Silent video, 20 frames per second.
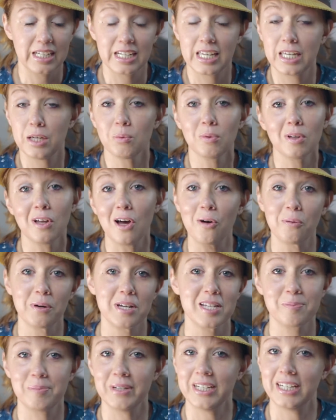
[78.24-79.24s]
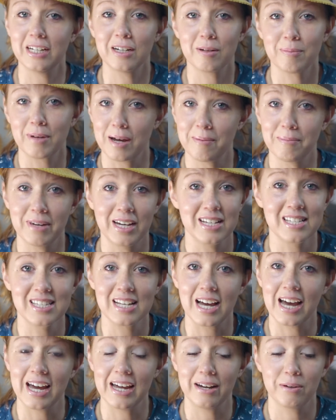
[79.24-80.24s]
he will always be here by my
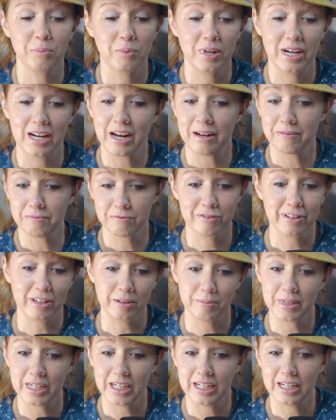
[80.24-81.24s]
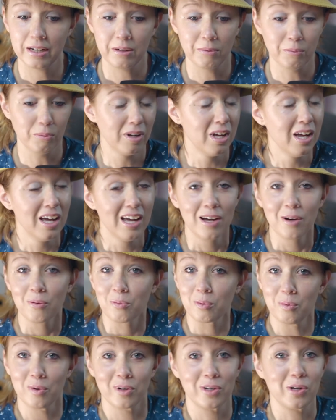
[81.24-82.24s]
side when I'm filming and
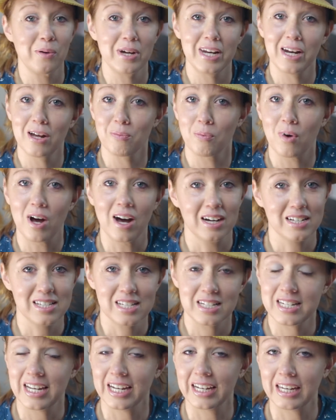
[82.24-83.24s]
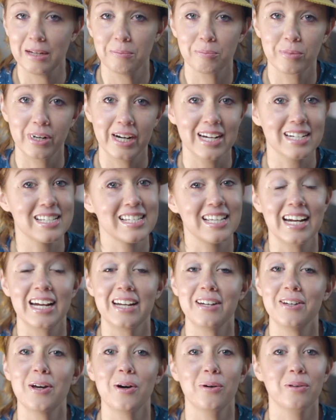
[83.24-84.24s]
when we're going on walks and taking breaks. And
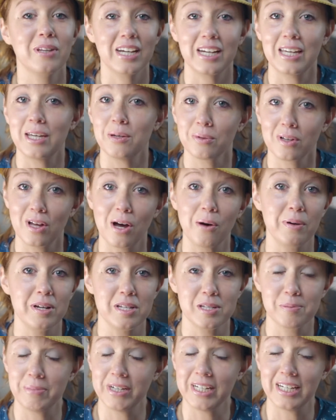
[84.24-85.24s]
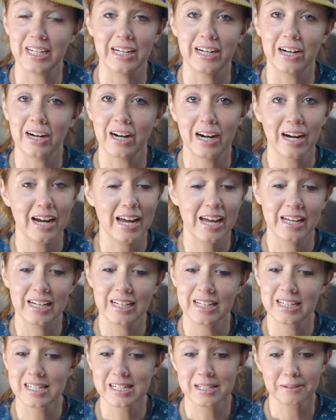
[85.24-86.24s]
I know that he will always be here.
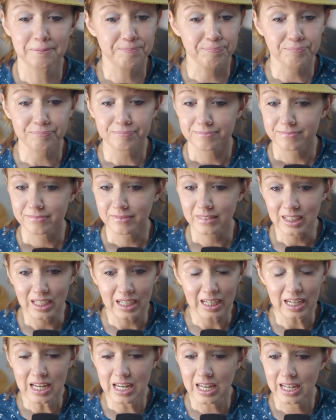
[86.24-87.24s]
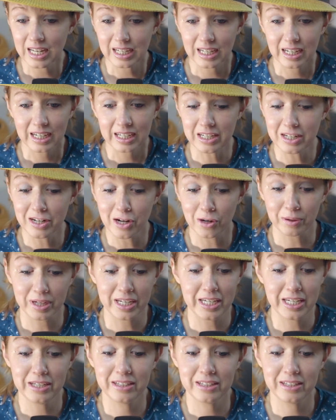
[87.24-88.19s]
And, you know,